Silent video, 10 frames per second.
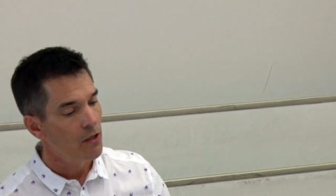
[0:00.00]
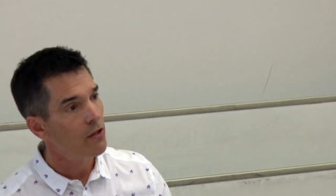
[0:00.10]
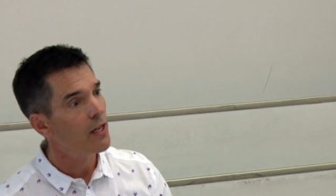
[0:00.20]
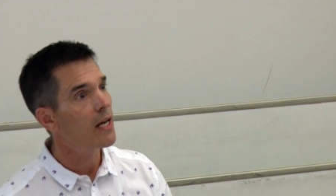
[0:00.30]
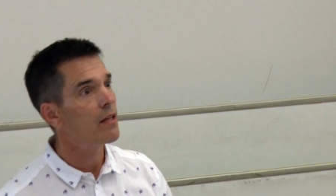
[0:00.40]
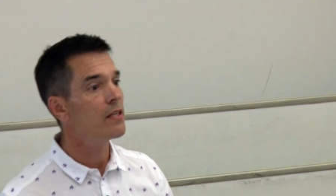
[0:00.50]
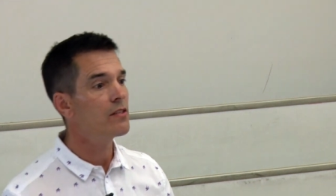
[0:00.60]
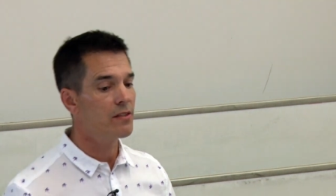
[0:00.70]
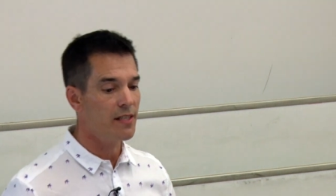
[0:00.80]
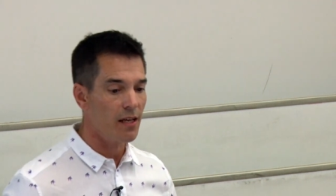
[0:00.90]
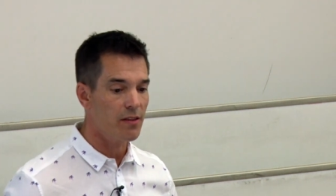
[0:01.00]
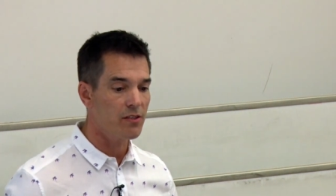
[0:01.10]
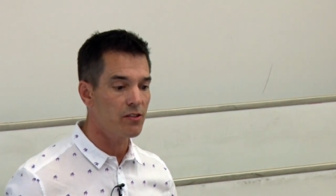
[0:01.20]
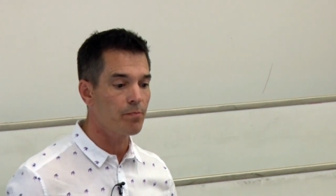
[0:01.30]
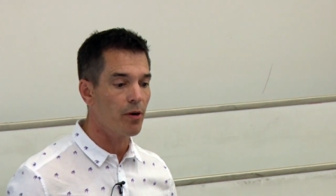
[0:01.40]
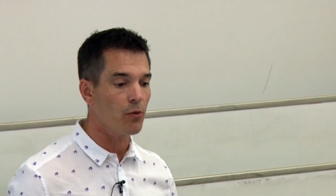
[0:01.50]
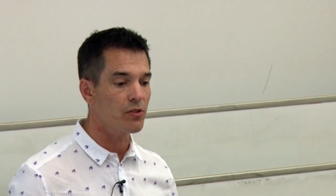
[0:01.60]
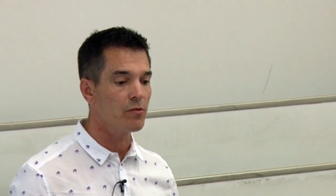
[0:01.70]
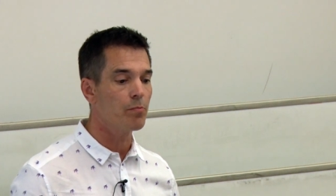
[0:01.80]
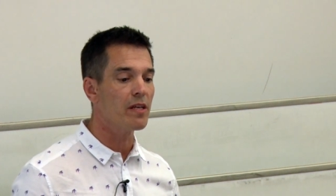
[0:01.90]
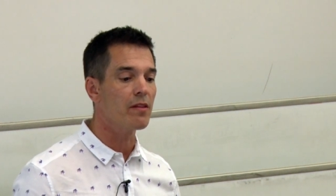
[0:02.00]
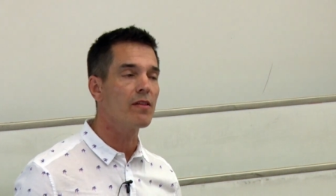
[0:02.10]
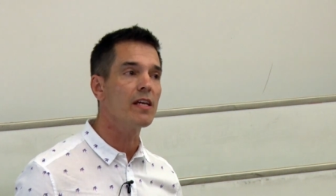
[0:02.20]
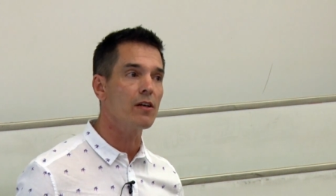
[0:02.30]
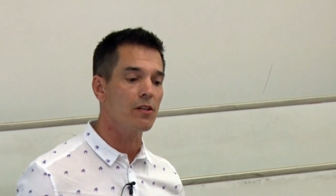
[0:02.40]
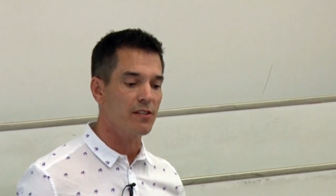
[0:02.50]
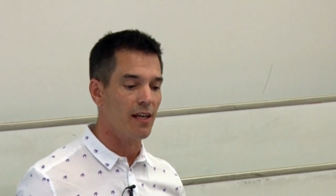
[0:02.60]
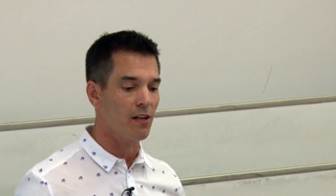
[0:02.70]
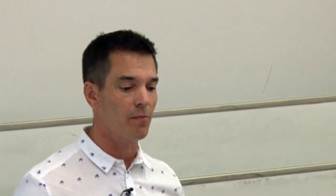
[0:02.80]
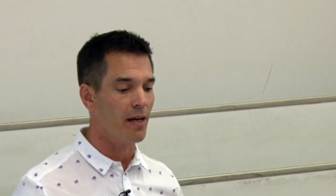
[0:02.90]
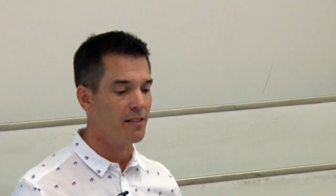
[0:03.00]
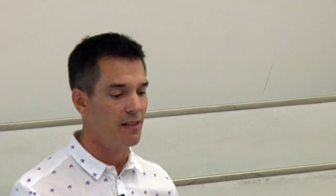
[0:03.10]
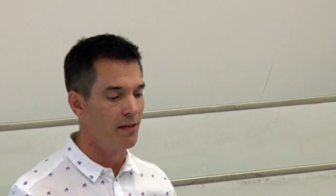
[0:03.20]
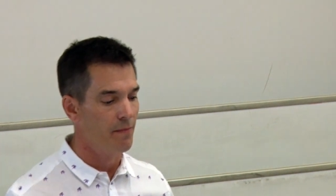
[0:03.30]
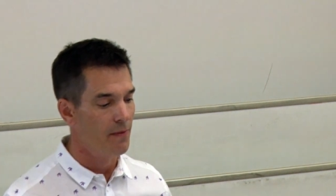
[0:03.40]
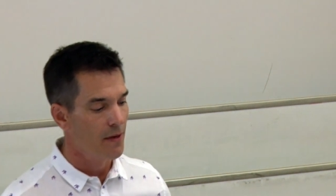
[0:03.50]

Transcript: Nonetheless, his death is supposed to be the unsettled matter,